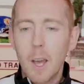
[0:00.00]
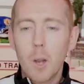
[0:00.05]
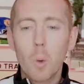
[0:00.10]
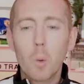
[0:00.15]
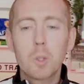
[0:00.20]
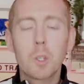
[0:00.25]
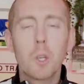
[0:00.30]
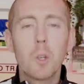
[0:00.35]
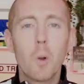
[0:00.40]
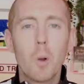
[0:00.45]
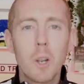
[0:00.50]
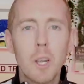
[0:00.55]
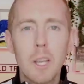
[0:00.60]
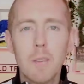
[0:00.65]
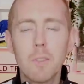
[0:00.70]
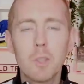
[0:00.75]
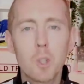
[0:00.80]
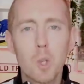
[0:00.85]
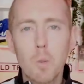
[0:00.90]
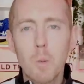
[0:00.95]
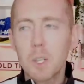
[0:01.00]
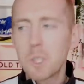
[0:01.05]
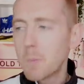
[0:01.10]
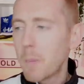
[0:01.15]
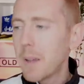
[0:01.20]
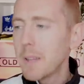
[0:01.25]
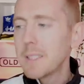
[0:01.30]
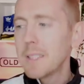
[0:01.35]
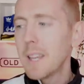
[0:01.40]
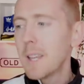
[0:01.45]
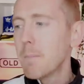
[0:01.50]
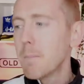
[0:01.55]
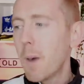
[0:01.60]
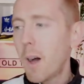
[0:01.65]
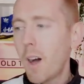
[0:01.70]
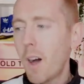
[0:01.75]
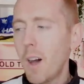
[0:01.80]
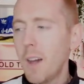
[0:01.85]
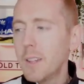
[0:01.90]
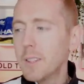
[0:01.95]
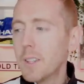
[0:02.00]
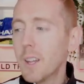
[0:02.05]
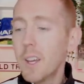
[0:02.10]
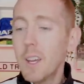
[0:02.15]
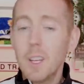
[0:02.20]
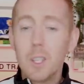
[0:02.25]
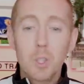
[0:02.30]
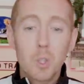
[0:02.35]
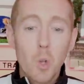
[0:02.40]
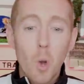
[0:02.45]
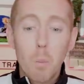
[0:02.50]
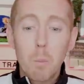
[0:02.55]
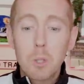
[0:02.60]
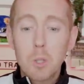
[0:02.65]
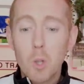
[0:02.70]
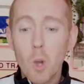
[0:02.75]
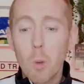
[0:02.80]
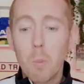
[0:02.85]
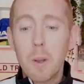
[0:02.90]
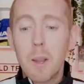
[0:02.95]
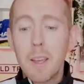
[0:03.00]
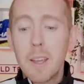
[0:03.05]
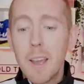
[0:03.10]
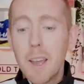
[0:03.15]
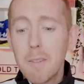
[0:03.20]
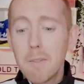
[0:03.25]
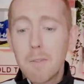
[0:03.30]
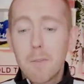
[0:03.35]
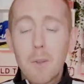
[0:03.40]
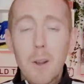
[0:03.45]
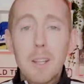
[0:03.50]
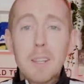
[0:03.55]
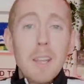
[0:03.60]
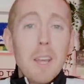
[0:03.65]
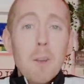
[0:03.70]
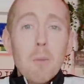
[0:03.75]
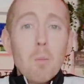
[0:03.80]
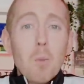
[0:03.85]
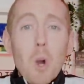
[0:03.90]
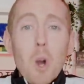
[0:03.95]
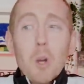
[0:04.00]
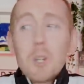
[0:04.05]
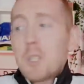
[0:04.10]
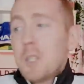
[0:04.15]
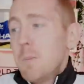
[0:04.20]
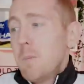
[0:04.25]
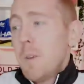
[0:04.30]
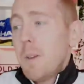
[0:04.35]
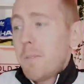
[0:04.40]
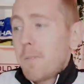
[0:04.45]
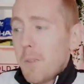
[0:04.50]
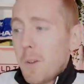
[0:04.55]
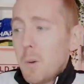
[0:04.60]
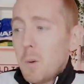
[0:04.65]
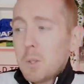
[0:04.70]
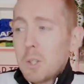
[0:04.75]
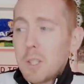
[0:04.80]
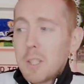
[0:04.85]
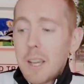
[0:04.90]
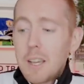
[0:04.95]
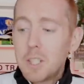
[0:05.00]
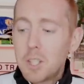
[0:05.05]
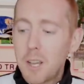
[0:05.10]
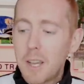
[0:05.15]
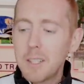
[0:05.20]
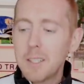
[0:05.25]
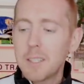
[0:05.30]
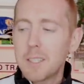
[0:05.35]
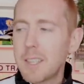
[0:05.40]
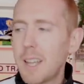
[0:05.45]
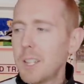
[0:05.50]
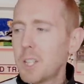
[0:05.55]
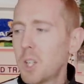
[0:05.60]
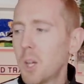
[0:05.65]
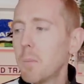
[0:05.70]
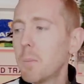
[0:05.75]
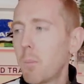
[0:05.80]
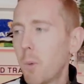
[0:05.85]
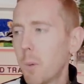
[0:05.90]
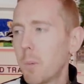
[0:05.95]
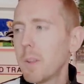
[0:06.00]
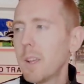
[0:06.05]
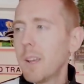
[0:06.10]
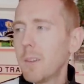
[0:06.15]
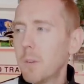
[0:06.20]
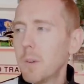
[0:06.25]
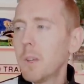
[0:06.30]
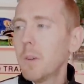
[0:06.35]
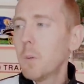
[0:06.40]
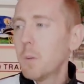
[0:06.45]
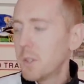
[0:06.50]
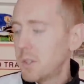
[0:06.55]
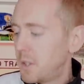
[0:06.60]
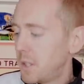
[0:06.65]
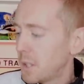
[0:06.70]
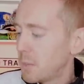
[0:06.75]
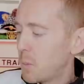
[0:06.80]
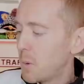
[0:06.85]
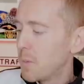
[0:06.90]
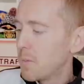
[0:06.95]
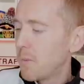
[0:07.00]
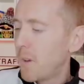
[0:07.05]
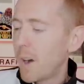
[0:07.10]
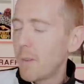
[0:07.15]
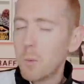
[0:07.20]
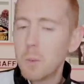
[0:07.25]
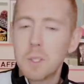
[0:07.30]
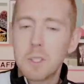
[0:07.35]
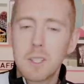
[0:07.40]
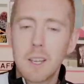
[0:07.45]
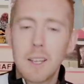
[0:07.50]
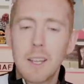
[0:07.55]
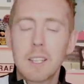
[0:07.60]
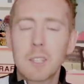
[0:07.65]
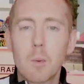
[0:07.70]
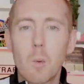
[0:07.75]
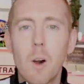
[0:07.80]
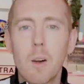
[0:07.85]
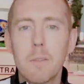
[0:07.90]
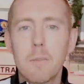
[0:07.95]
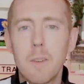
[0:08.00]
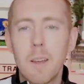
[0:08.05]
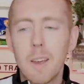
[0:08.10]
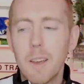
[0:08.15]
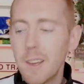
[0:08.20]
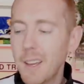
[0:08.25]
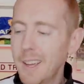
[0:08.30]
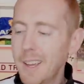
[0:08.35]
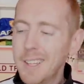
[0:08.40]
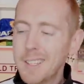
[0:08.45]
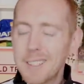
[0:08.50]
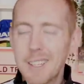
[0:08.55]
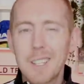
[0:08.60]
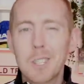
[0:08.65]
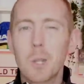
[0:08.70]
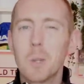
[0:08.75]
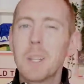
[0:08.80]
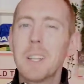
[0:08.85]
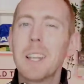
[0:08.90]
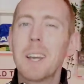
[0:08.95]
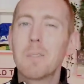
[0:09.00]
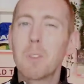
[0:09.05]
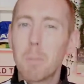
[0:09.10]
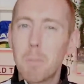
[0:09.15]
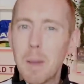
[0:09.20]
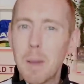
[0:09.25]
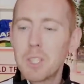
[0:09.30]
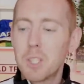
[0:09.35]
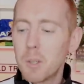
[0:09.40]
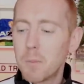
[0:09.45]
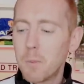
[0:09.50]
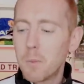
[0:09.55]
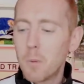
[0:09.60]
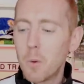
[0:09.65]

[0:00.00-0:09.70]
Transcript: and also not leaving too much space in behind. Scott McTominay and Fred, it worked in midfield today. Jadon Sancho probably yeah, it was a 6.5. I would say that's quite fair. Sancho didn't have the best of